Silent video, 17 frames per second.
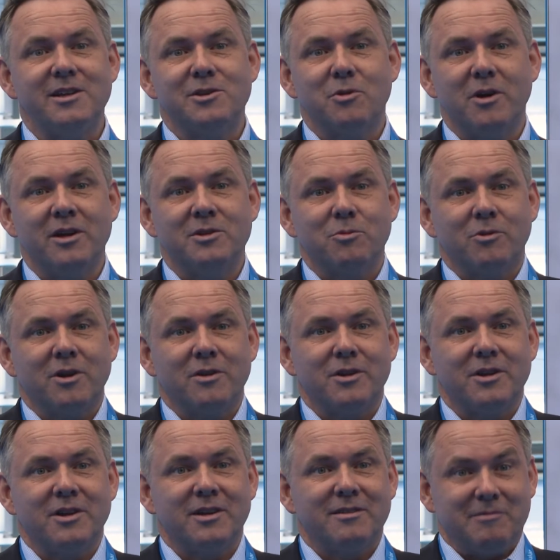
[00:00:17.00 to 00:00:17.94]
is one of
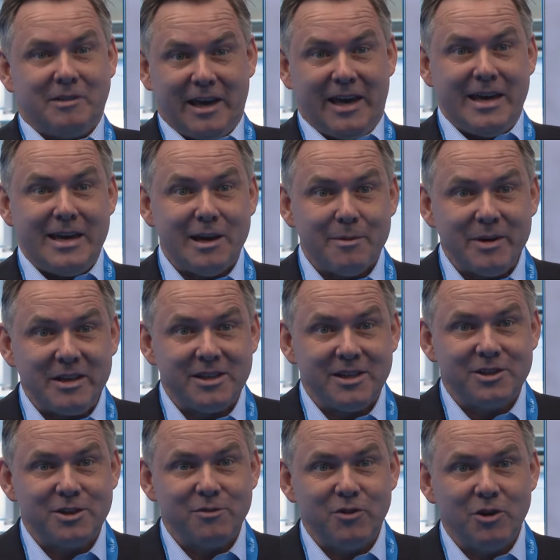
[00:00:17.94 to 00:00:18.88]
the key
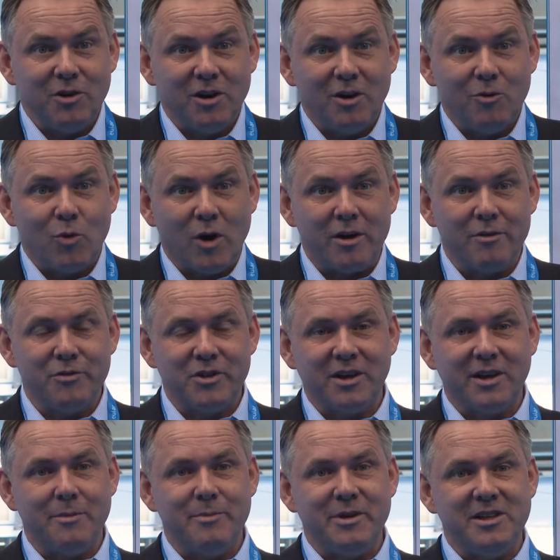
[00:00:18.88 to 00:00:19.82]
committees of EULAR, one of the
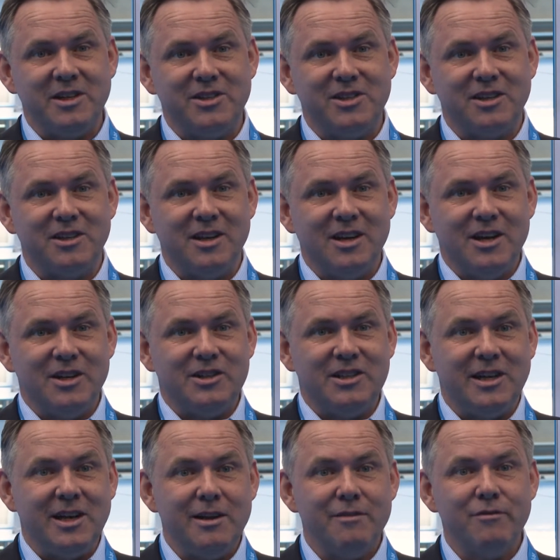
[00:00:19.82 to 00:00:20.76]
committees that
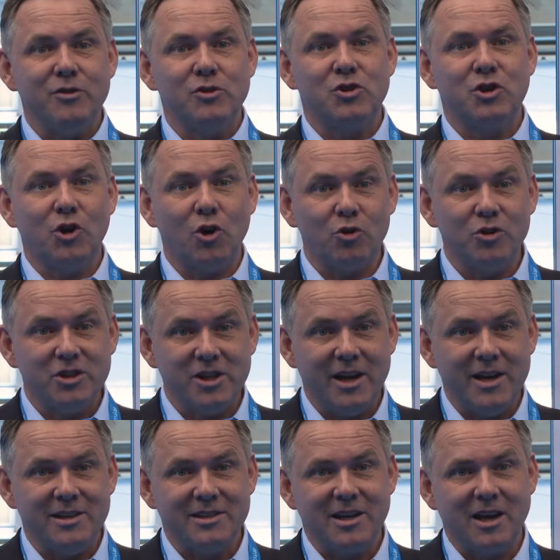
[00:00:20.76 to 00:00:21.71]
delivers
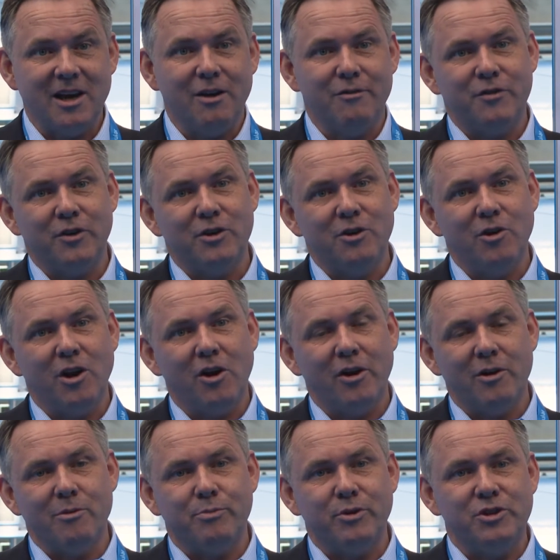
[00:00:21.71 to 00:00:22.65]
content for
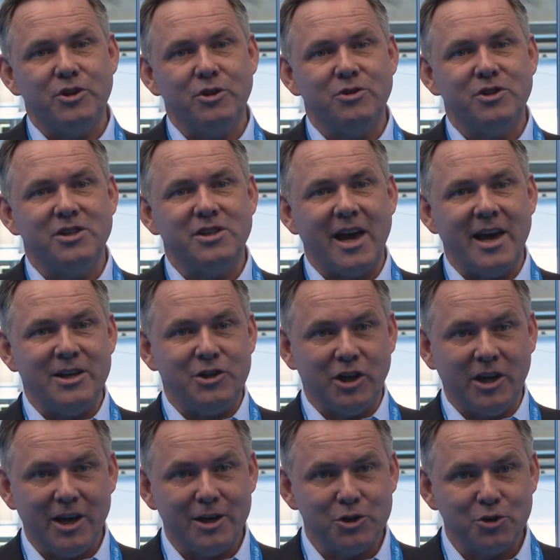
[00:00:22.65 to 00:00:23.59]
EULAR. It produces
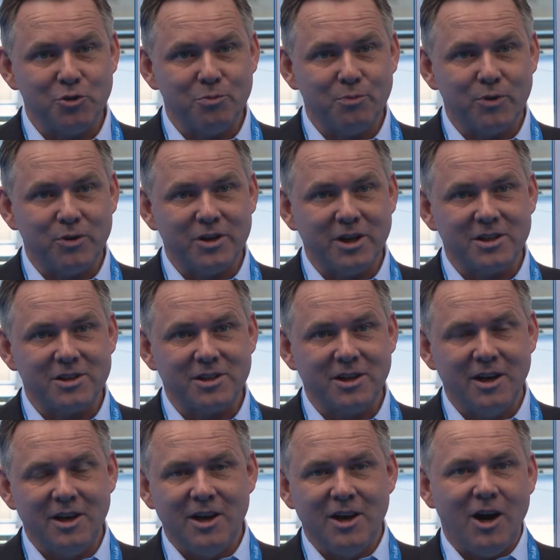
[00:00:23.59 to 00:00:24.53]
educational products,
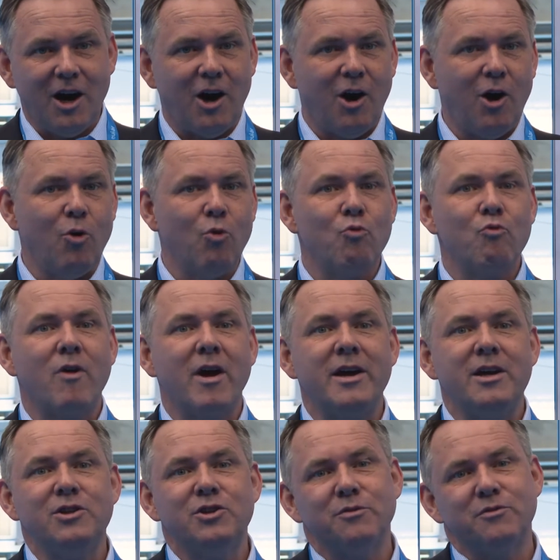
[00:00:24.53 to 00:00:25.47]
a whole
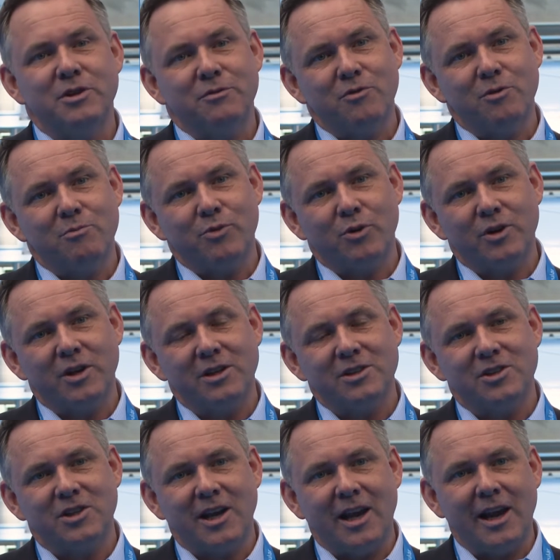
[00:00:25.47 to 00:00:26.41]
range of different
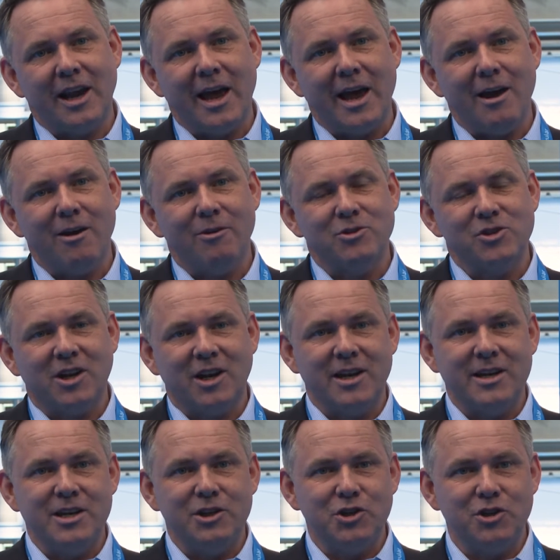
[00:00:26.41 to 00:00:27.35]
products that allows
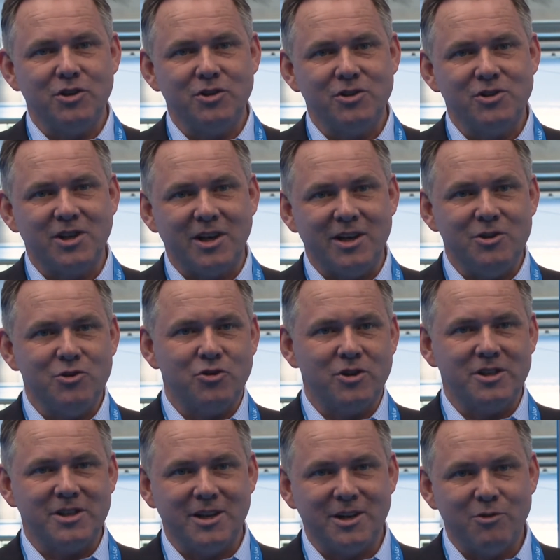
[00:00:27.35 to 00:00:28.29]
clinicians
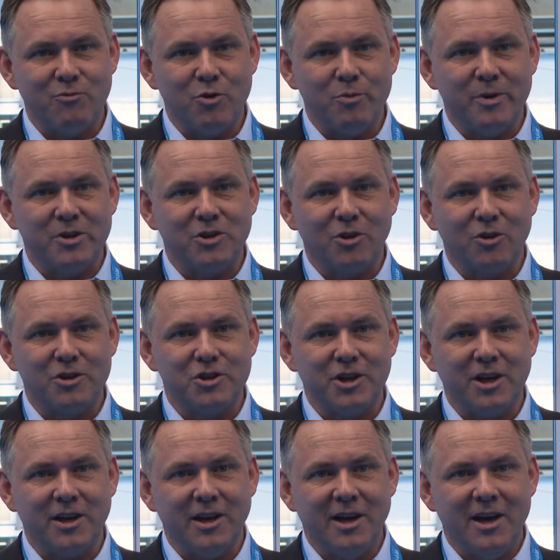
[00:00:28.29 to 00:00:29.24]
interested in rheumatology